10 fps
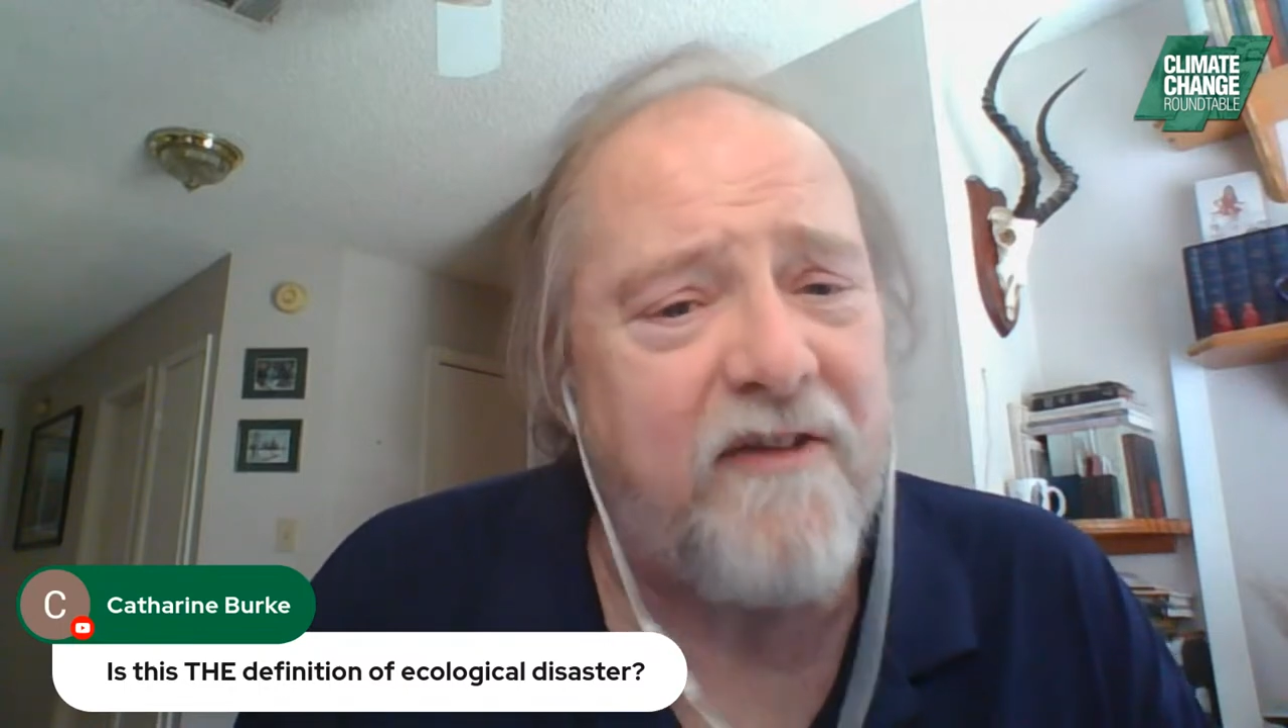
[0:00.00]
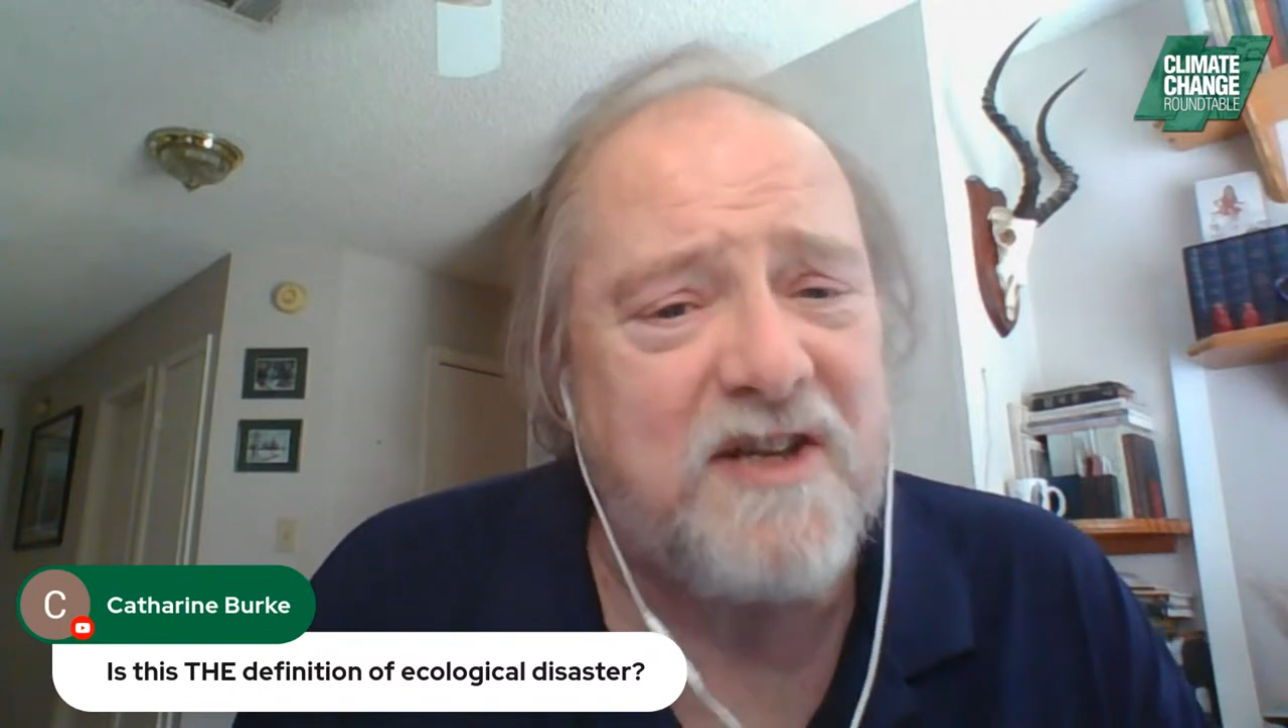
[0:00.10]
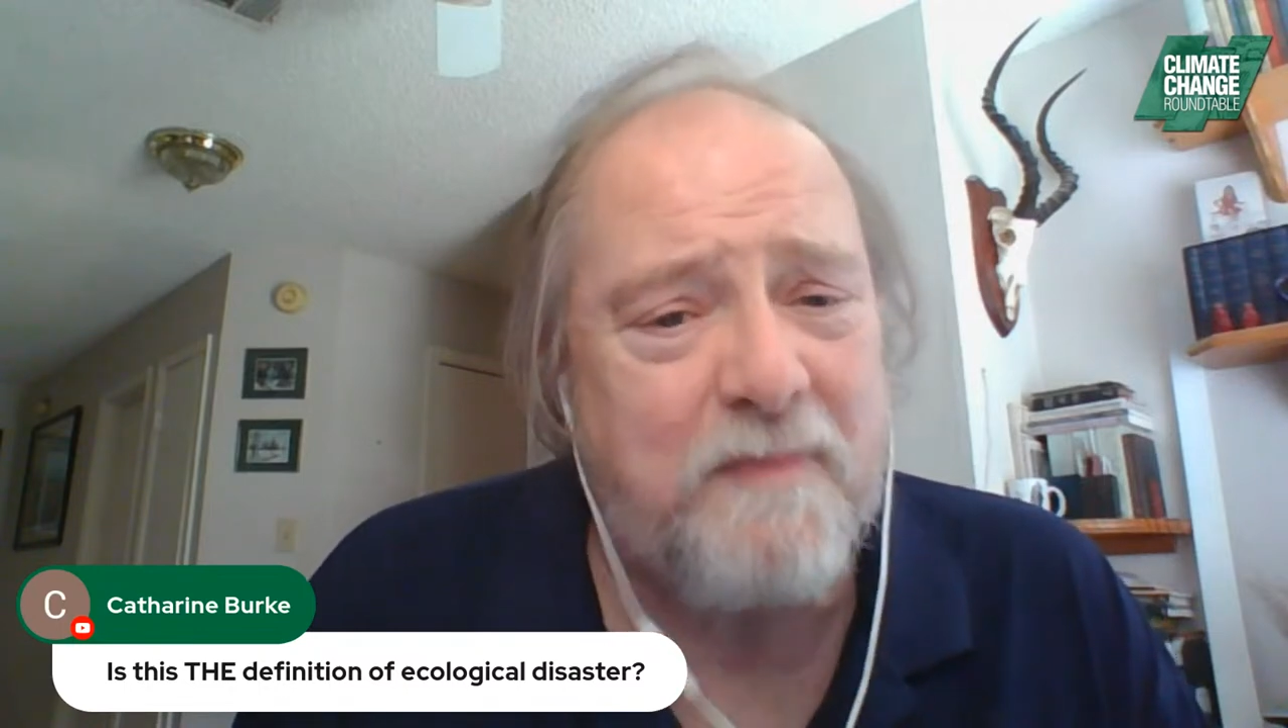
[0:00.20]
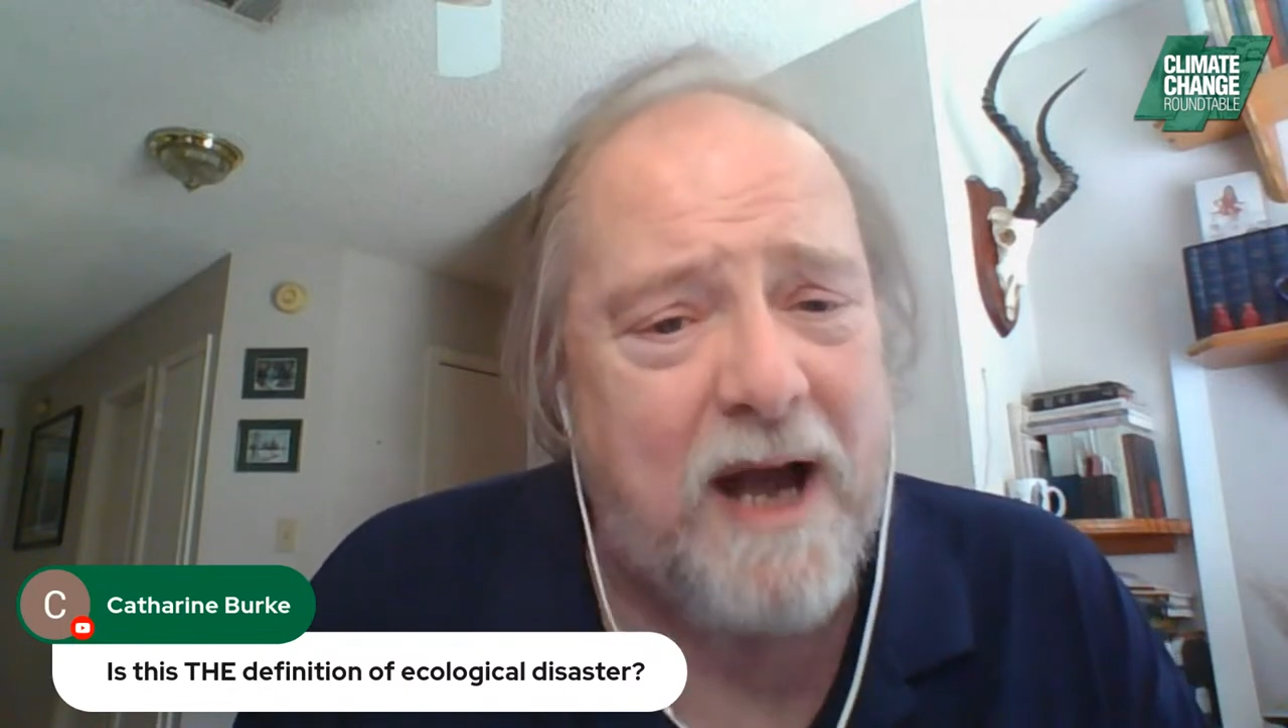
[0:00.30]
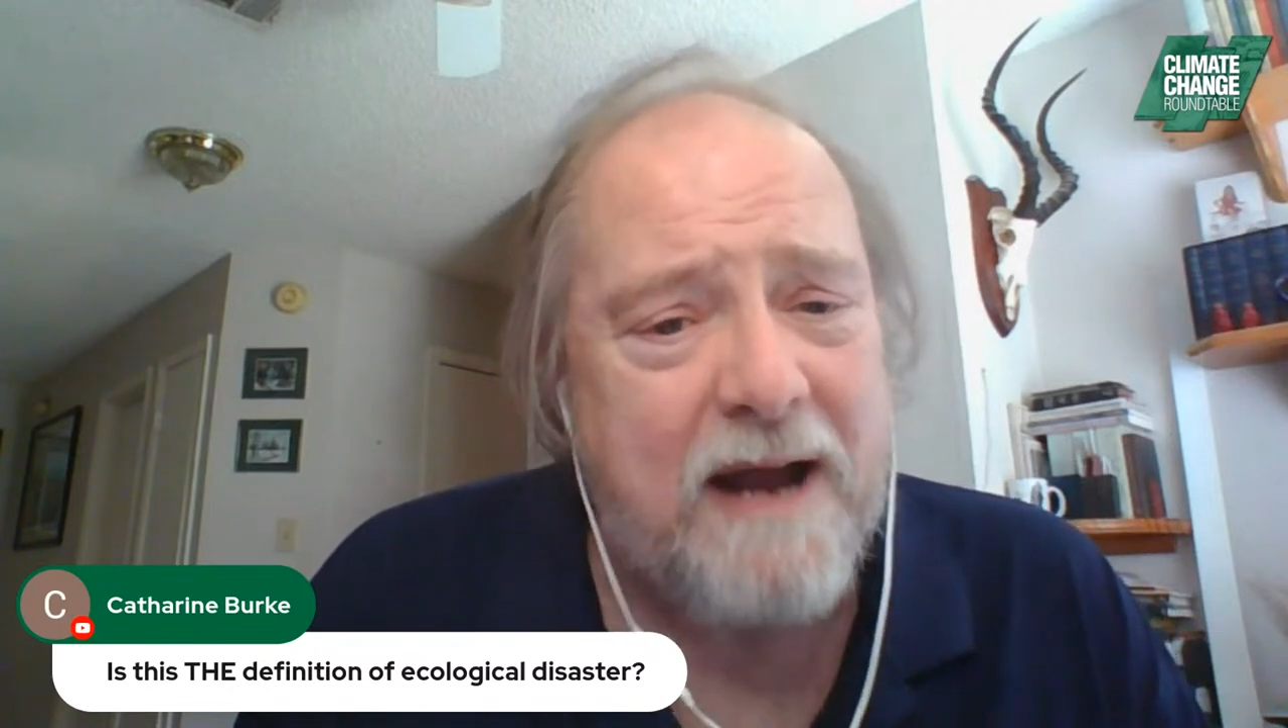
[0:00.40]
on the
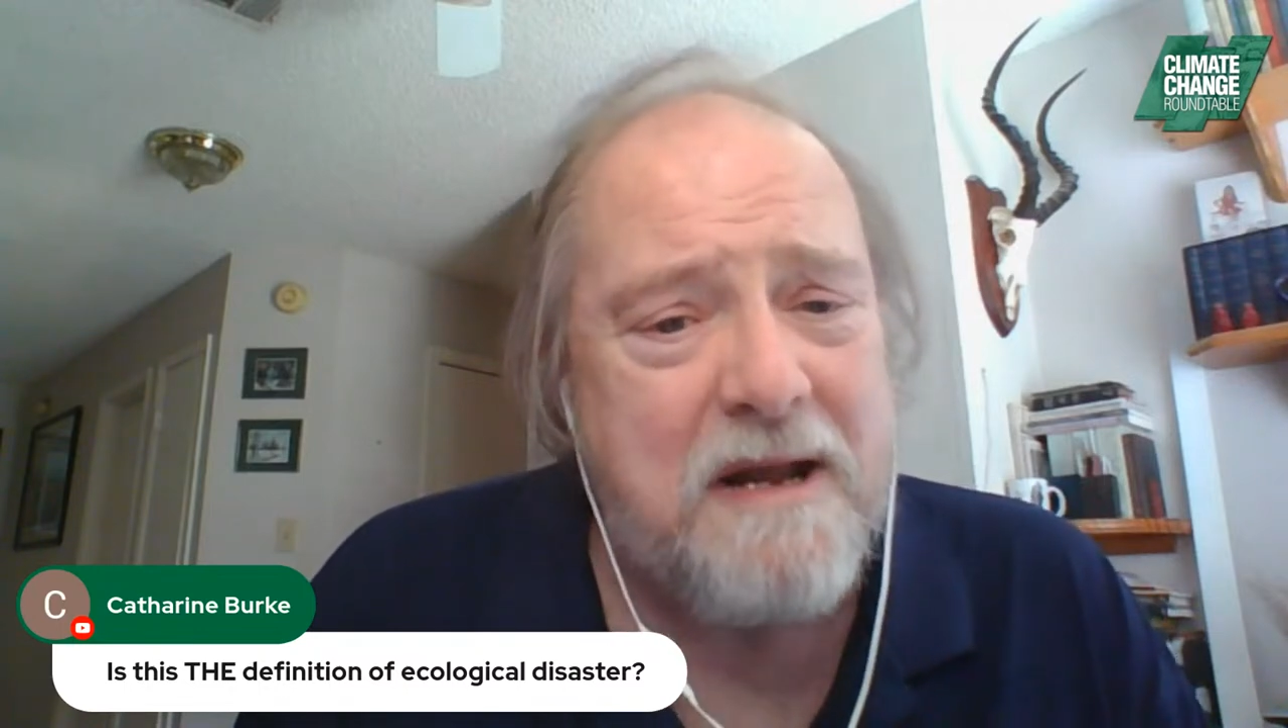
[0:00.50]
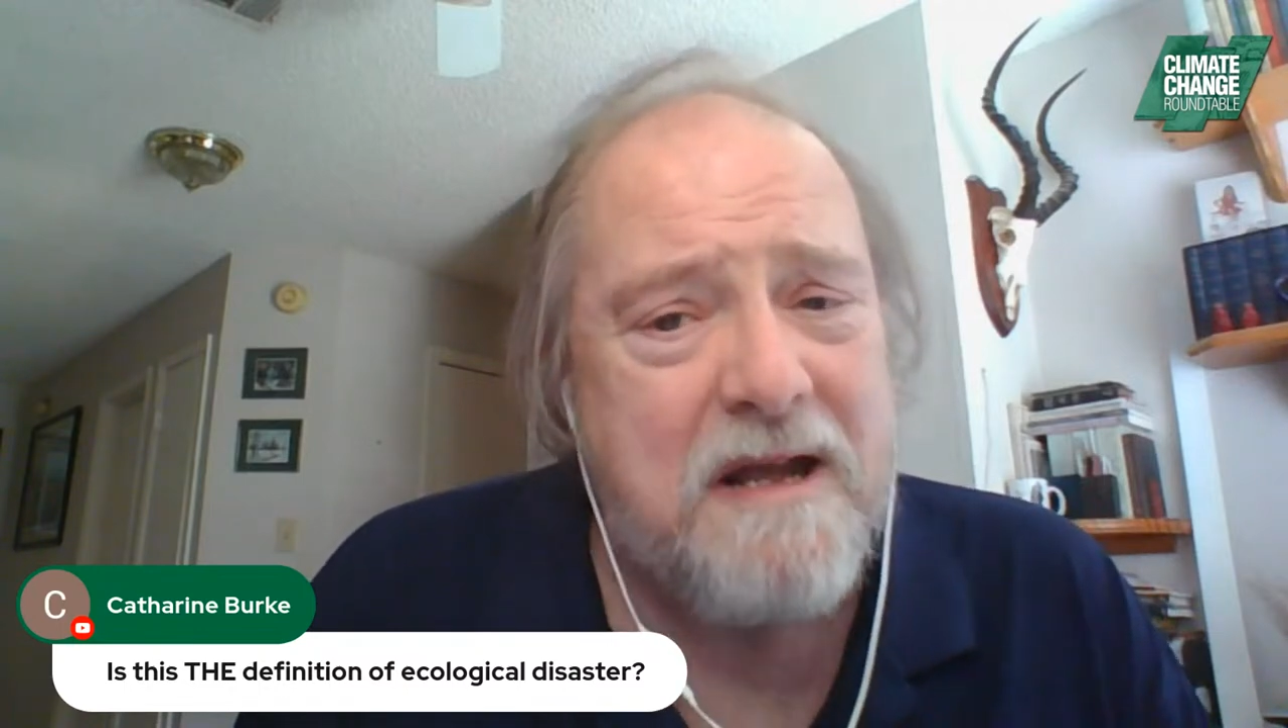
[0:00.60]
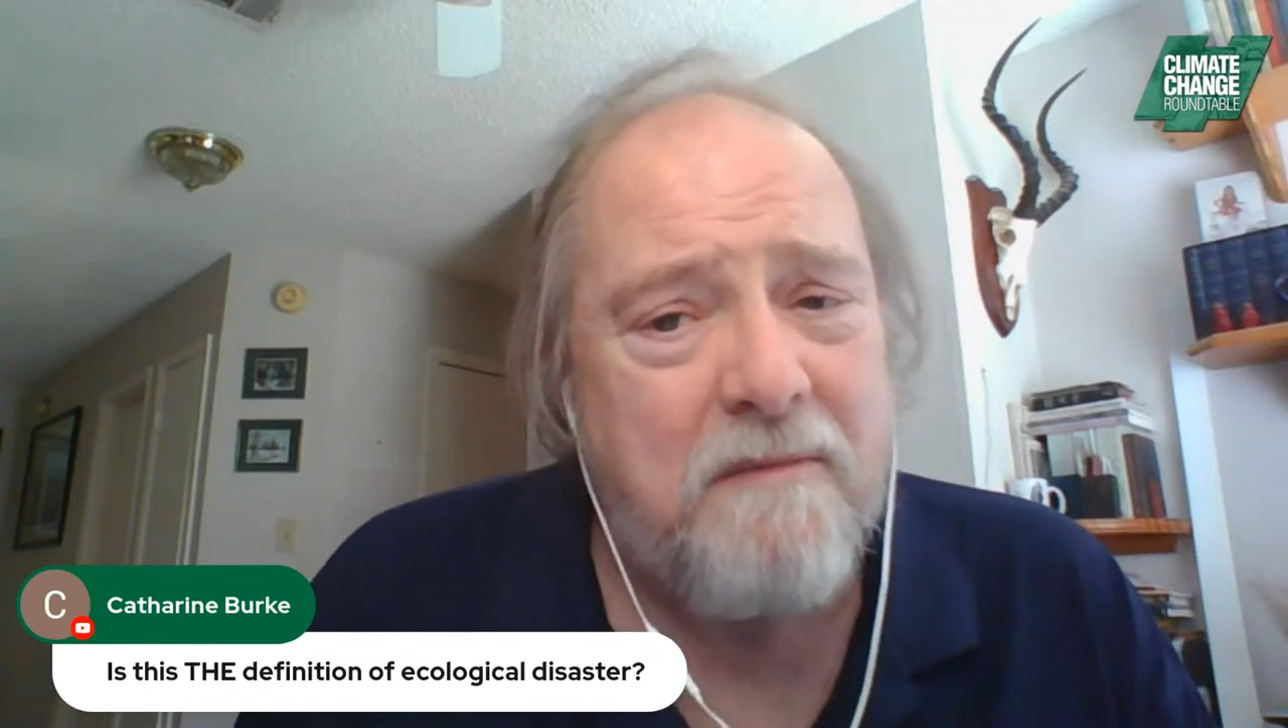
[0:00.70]
spot